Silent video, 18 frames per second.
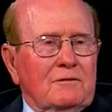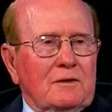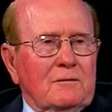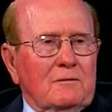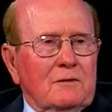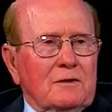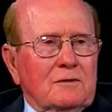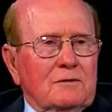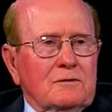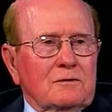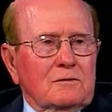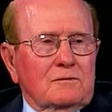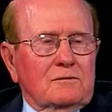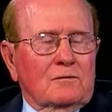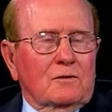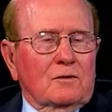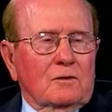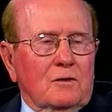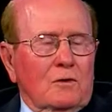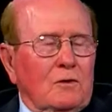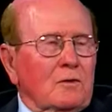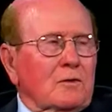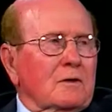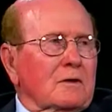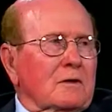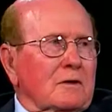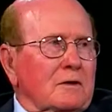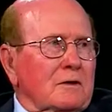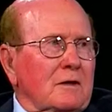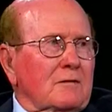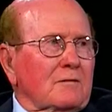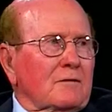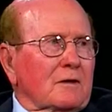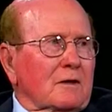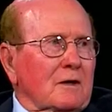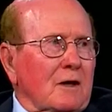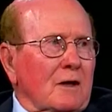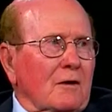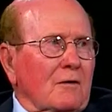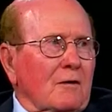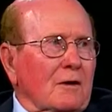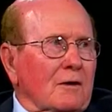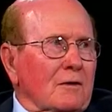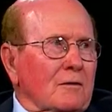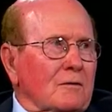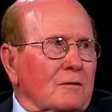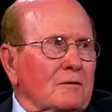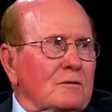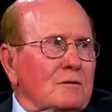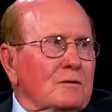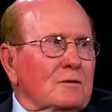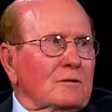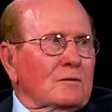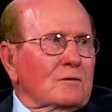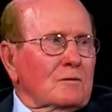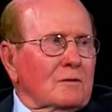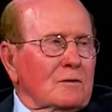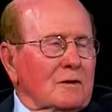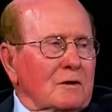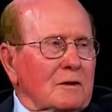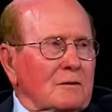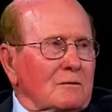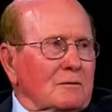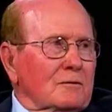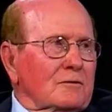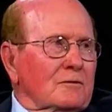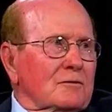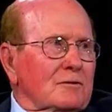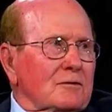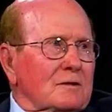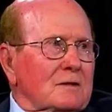I went to Fort Logan in Denver, Colorado, where I was